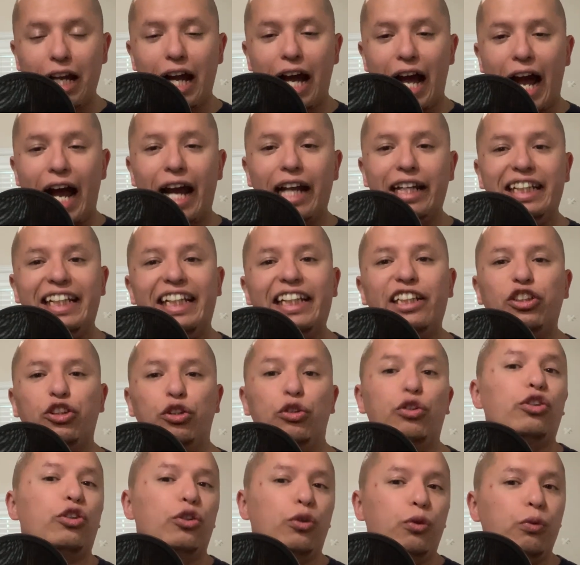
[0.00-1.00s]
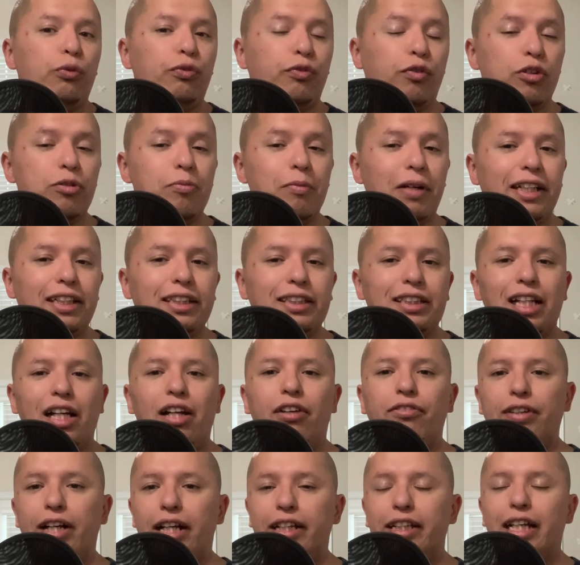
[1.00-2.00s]
I need to do for
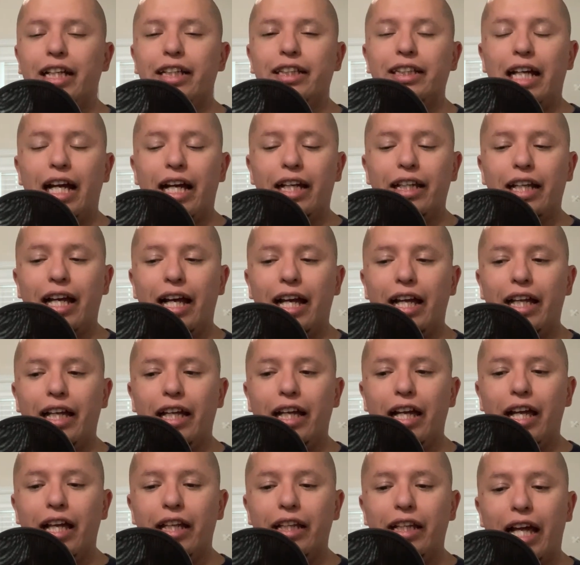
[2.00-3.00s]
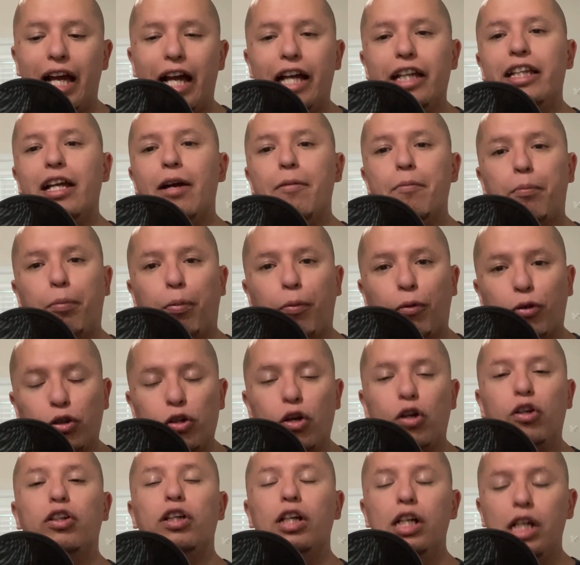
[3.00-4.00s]
myself and I and and, and I'm
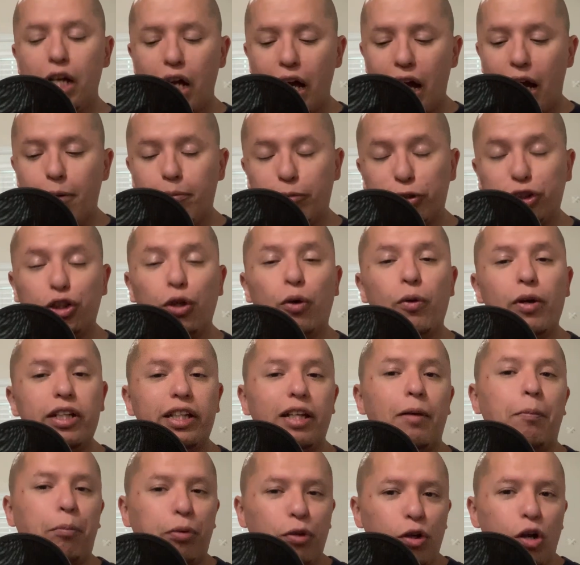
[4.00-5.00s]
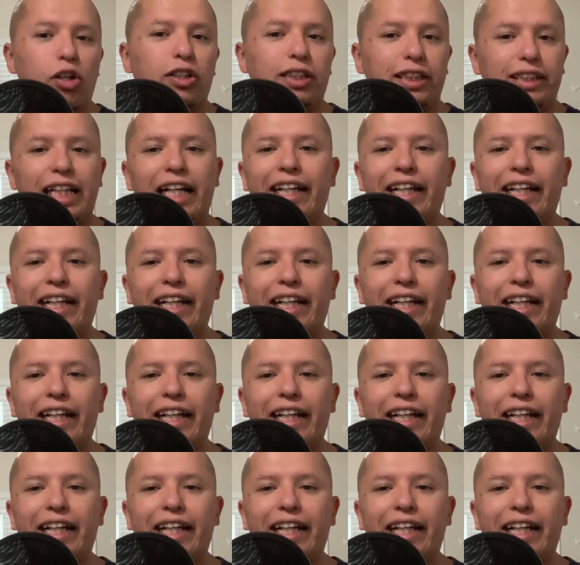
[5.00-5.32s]
pro I'm showing the progress.